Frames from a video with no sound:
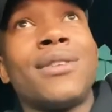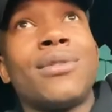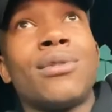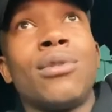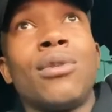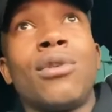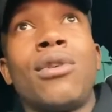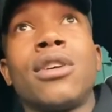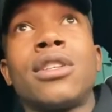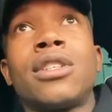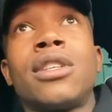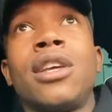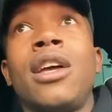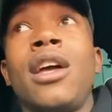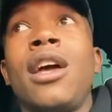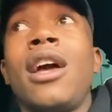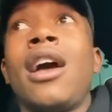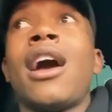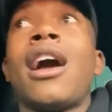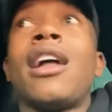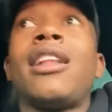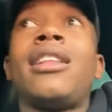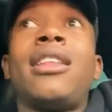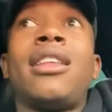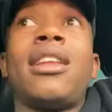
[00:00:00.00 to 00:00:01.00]
school because
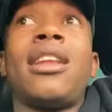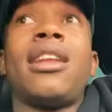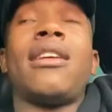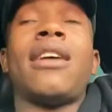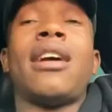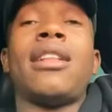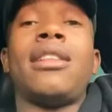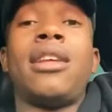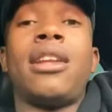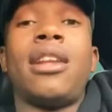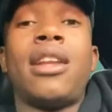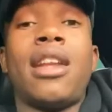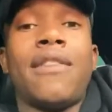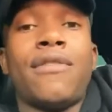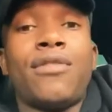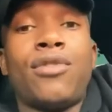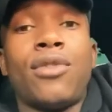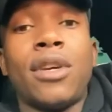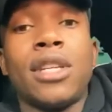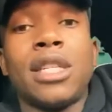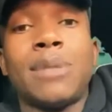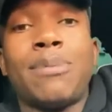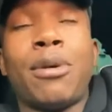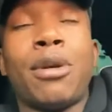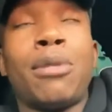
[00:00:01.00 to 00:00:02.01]
I didn't have
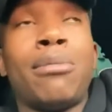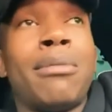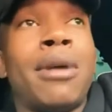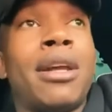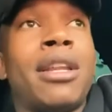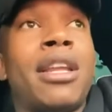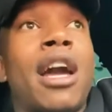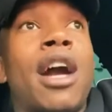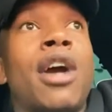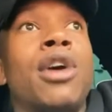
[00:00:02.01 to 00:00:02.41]
transport money.